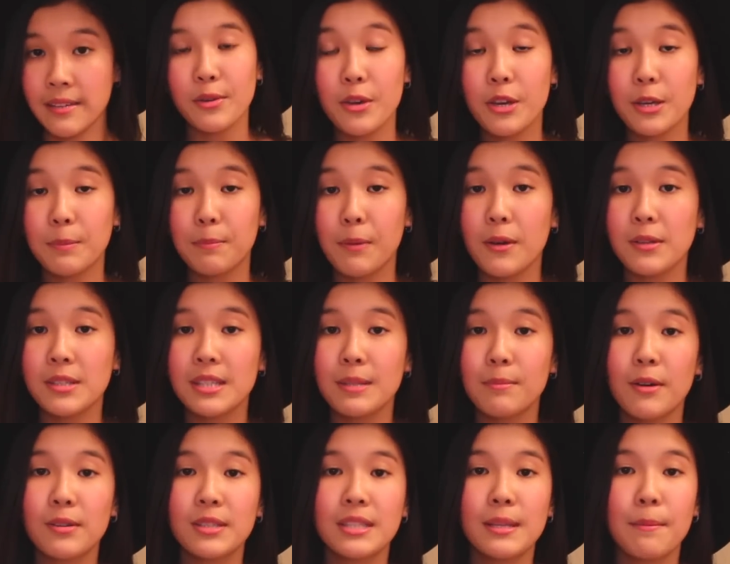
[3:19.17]
So you could post
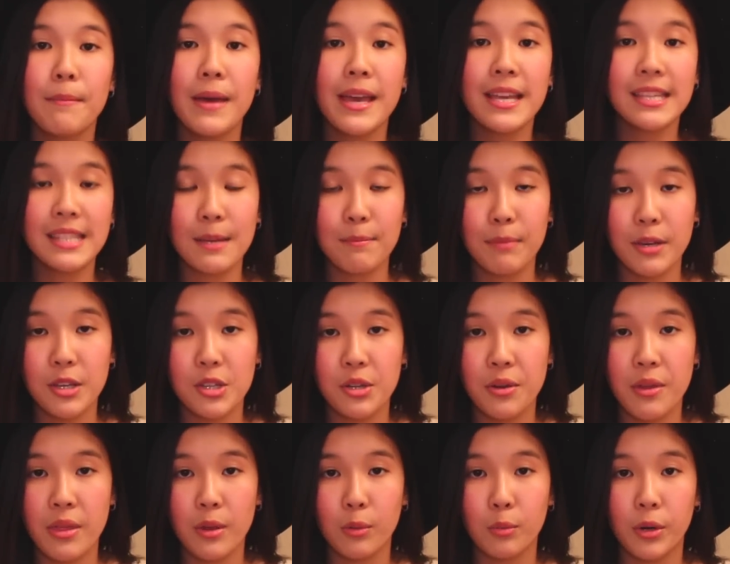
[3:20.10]
the most amazing
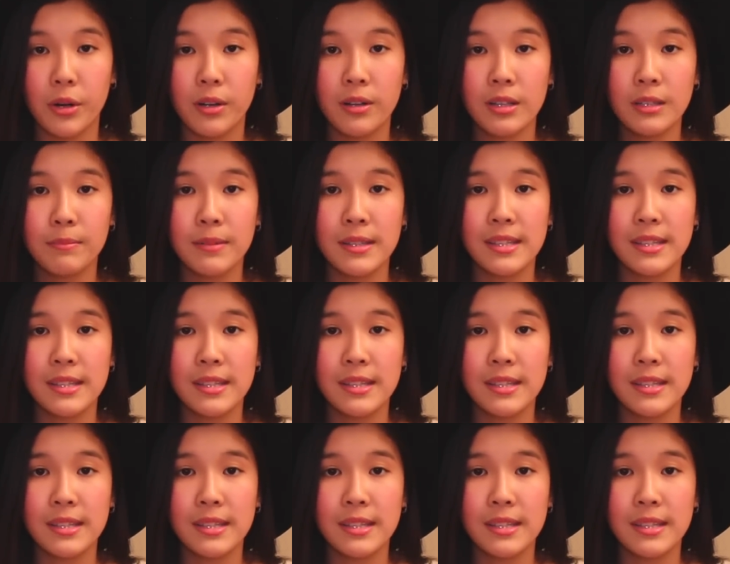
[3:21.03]
picture in the world,